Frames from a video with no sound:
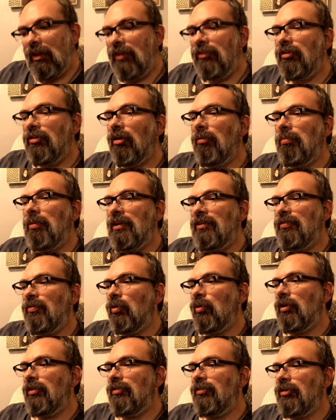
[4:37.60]
So page
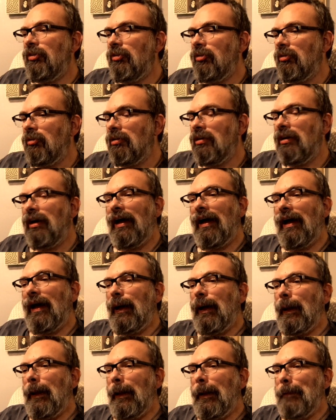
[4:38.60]
42,
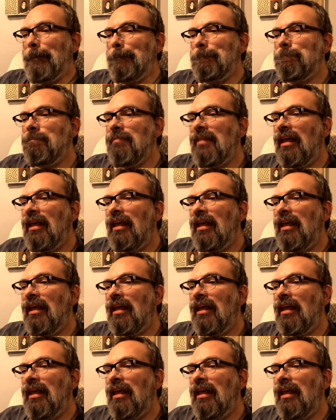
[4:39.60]
let's